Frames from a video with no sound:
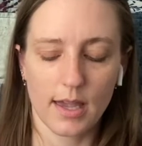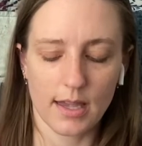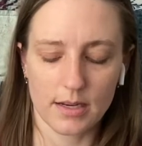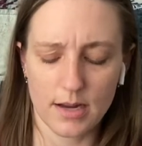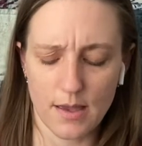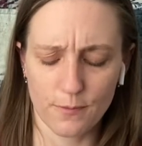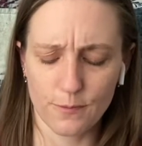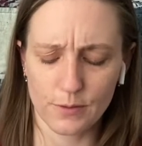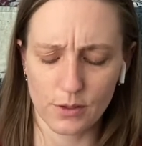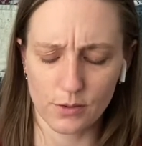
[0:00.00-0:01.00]
And
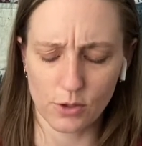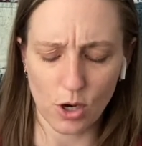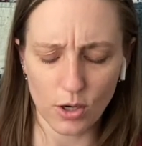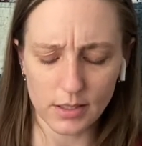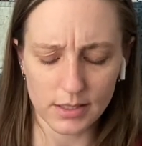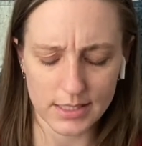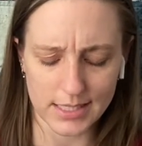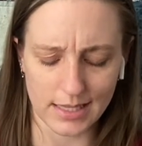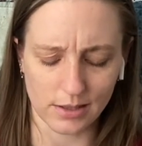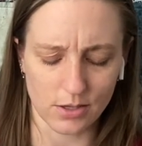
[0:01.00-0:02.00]
I've currently
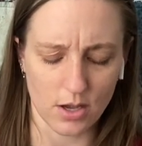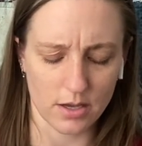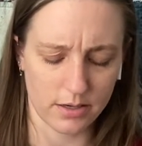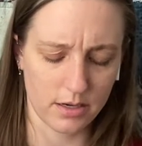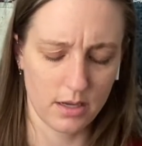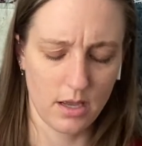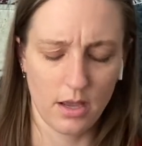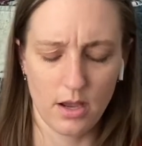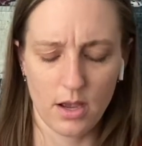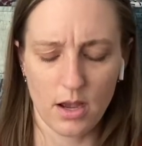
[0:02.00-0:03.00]
settled on
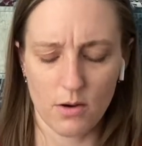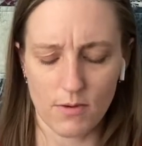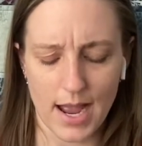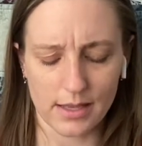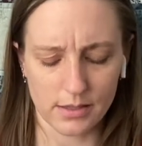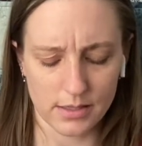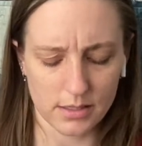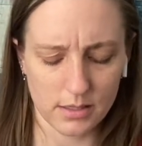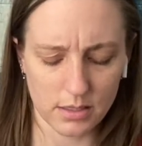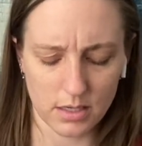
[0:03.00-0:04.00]
a
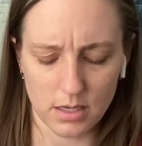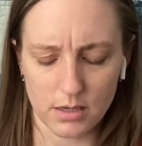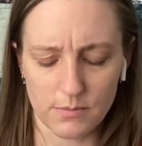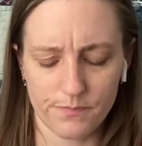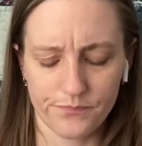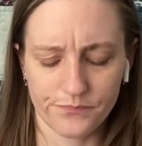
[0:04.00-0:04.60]
raglan, um,